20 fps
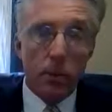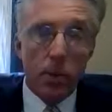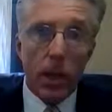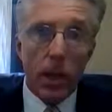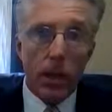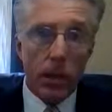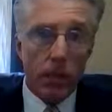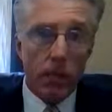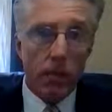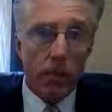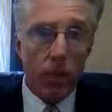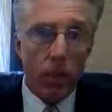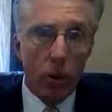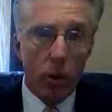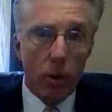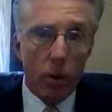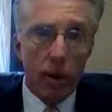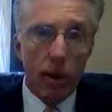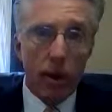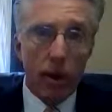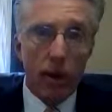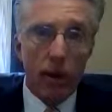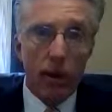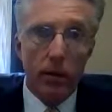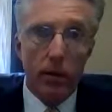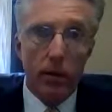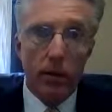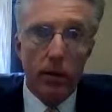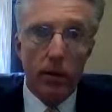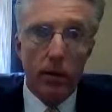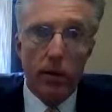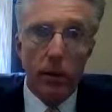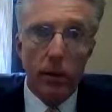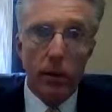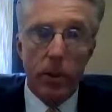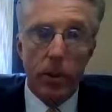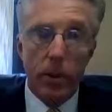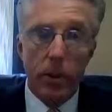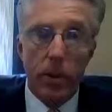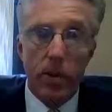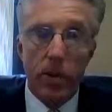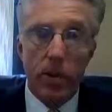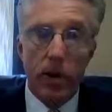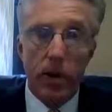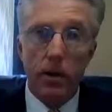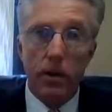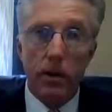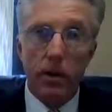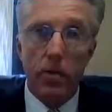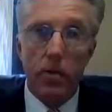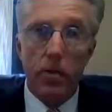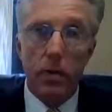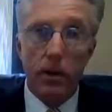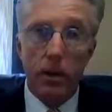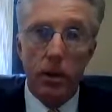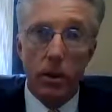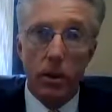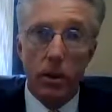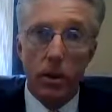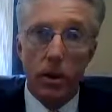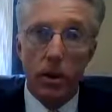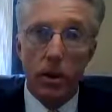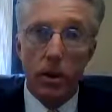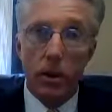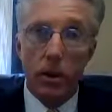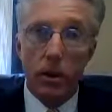and it's important to have an experienced and knowledgeable attorney